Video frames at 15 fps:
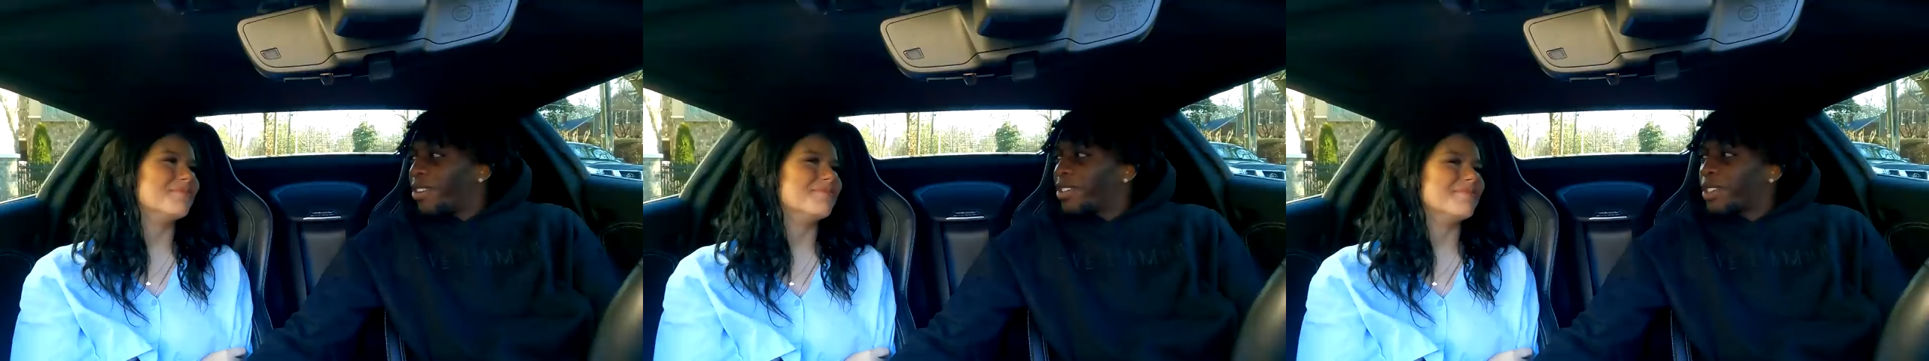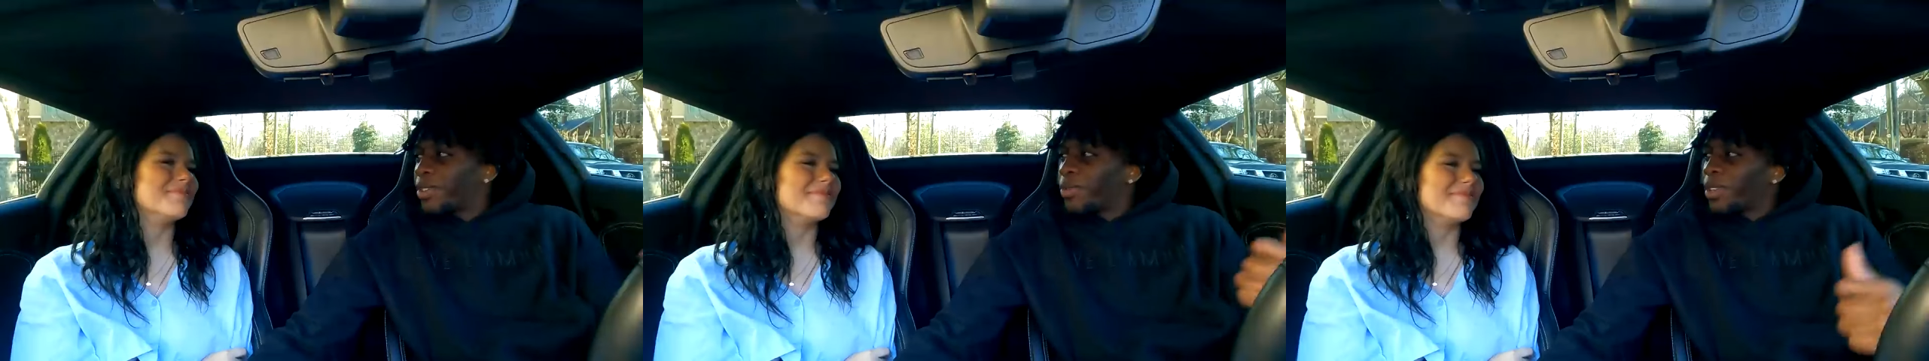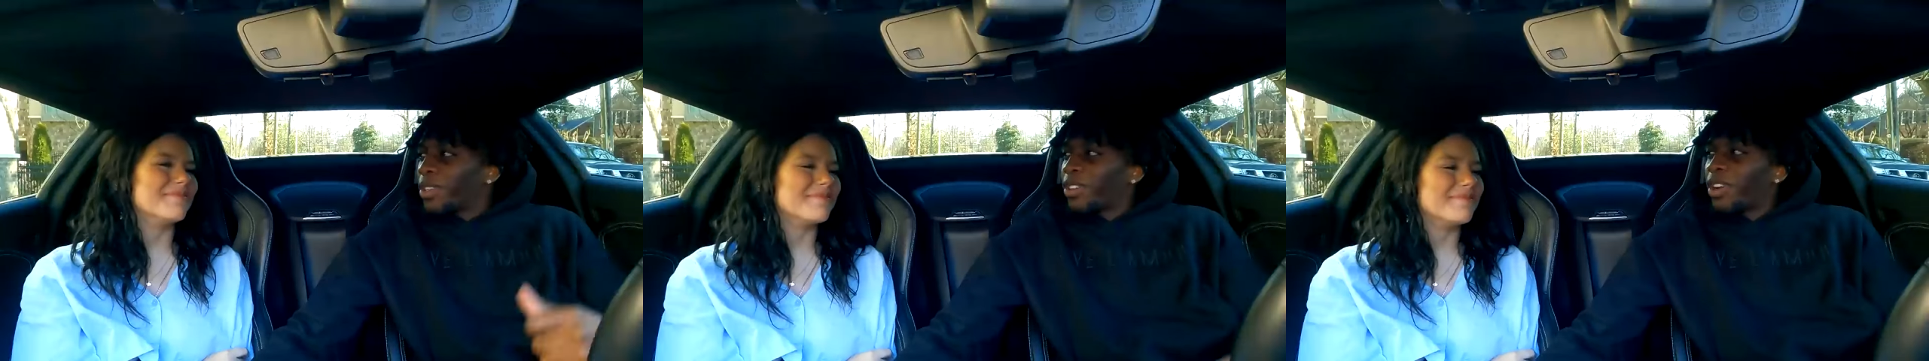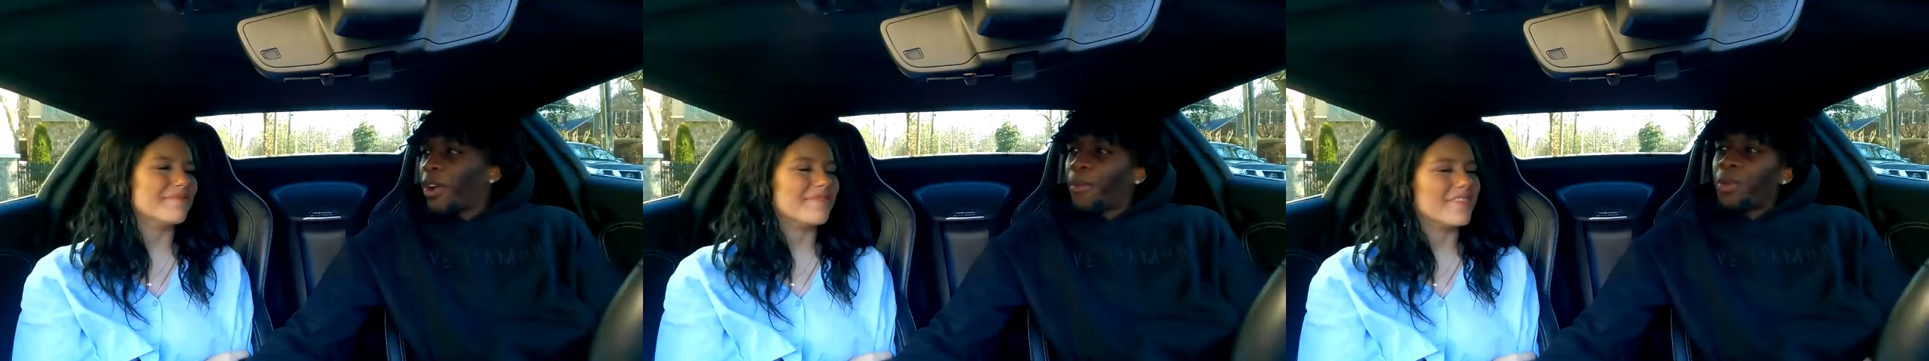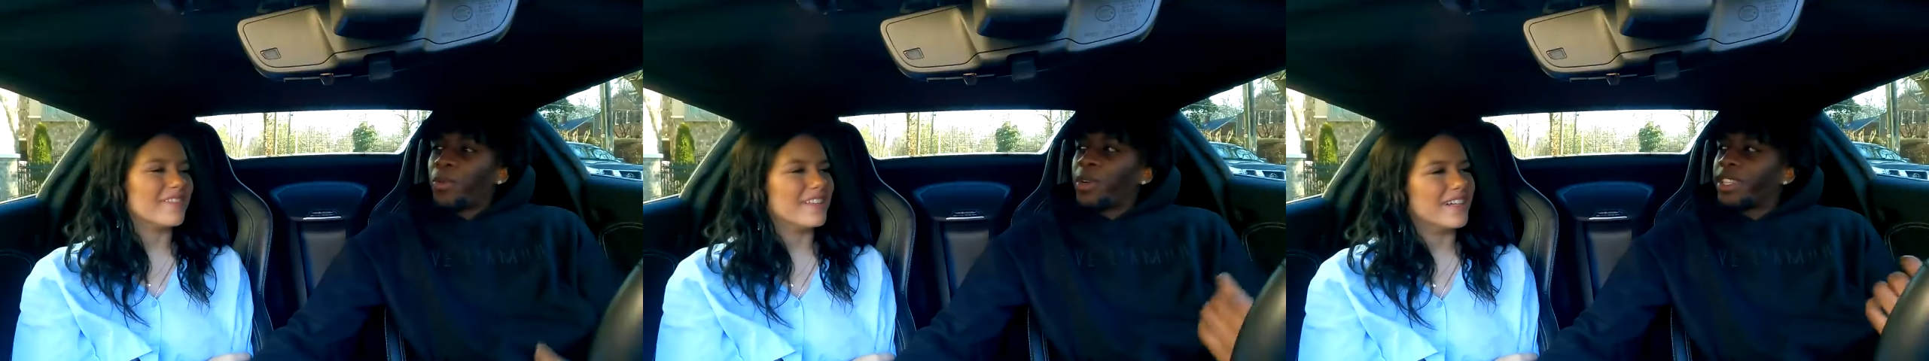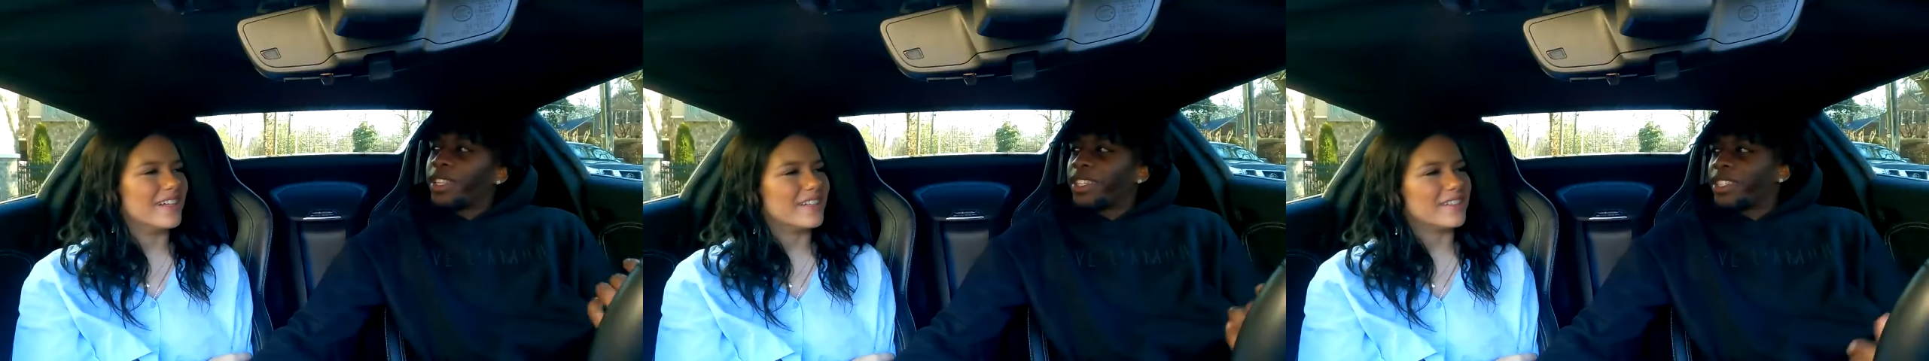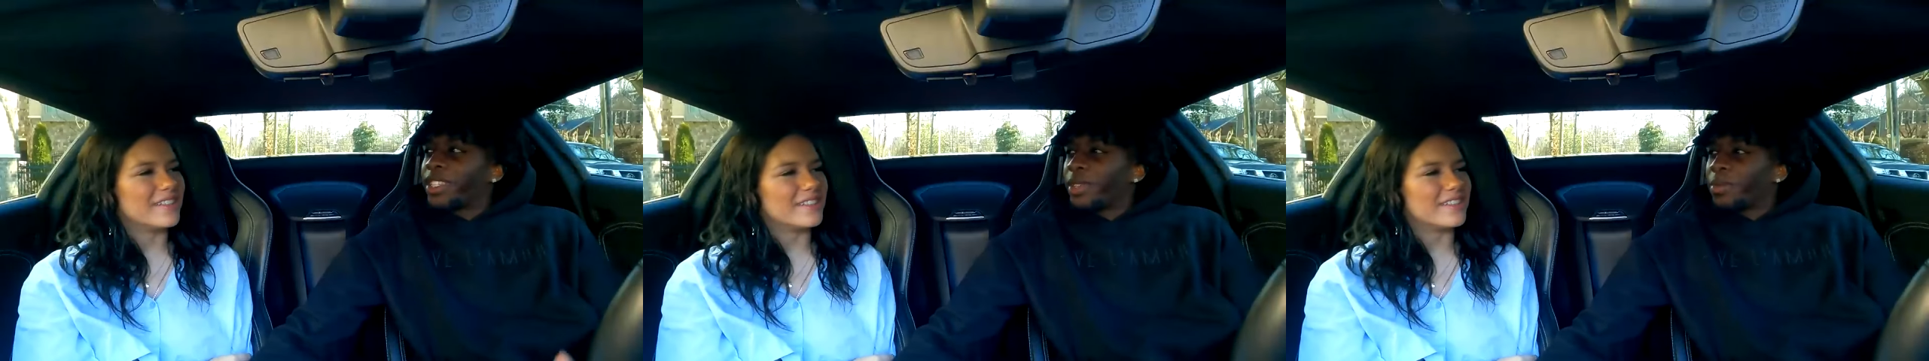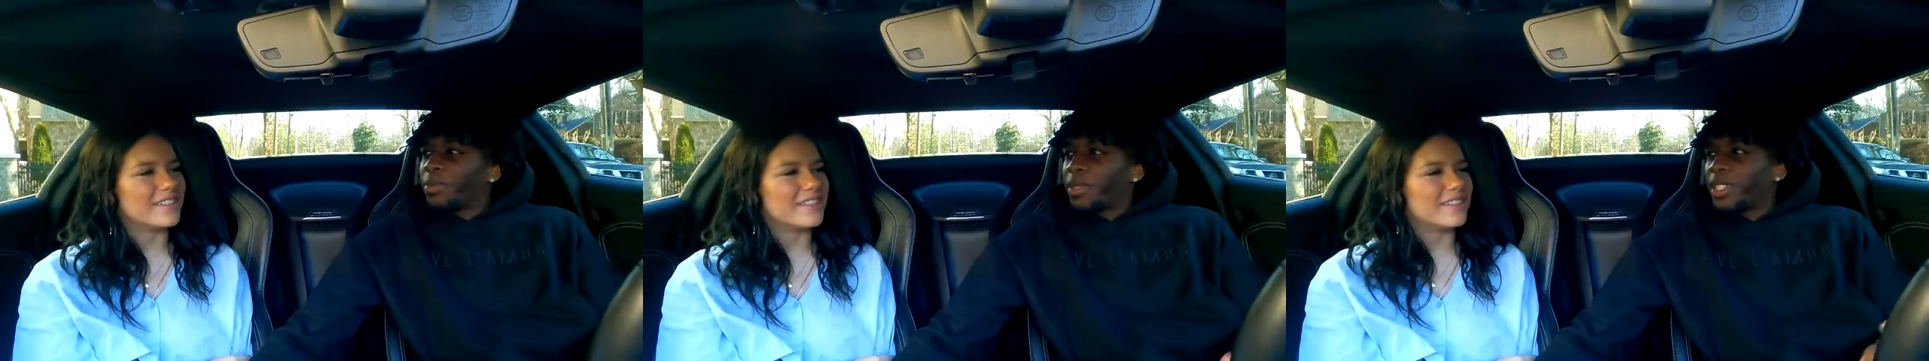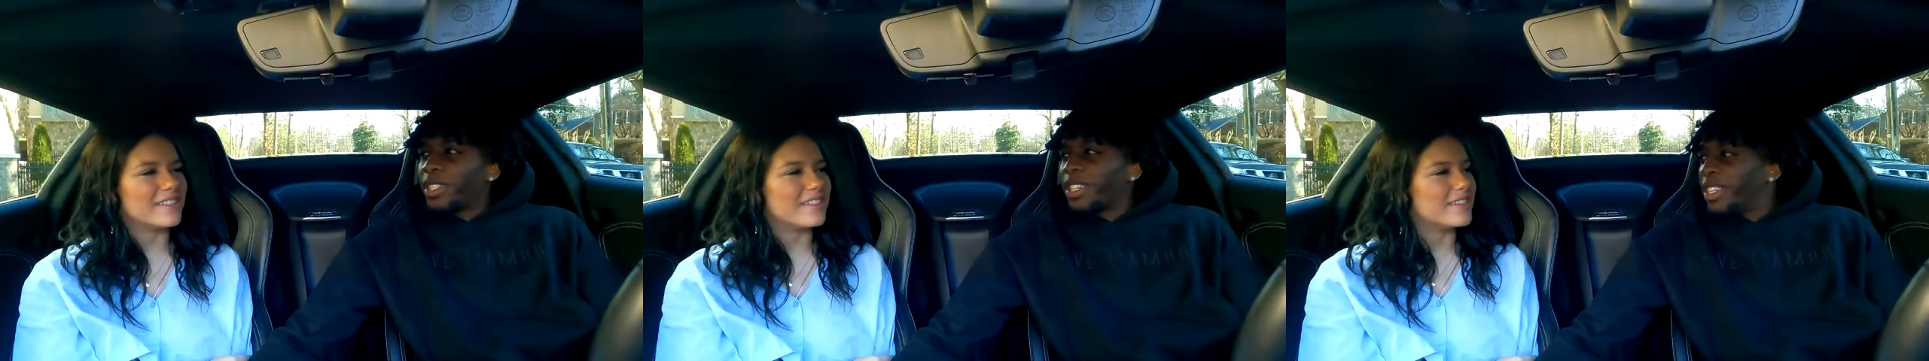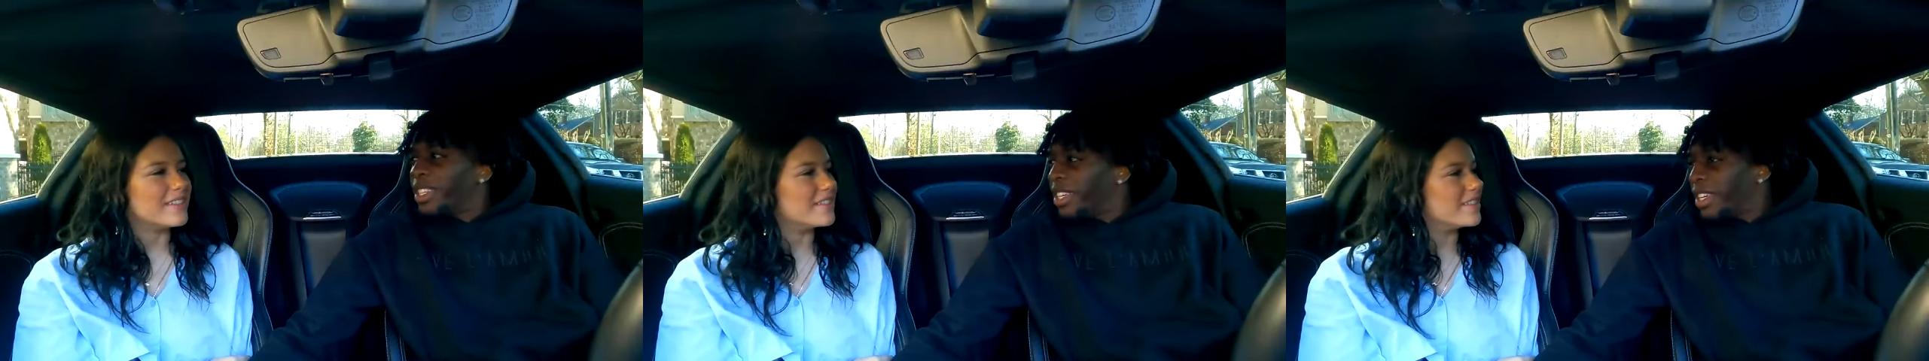Speaker 1: else in the world call me Will and shit,
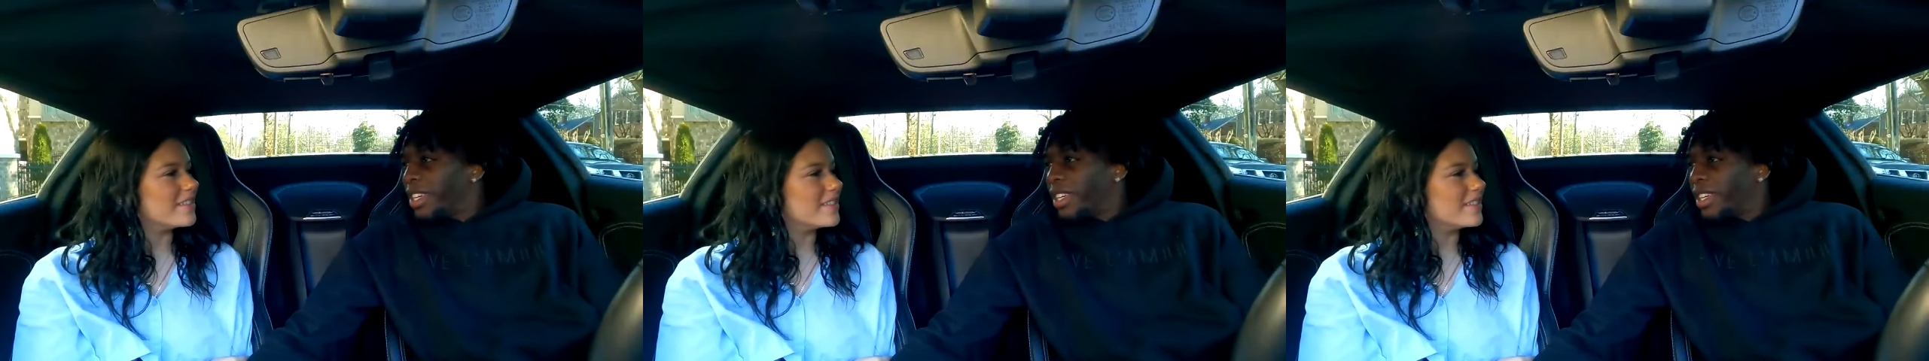but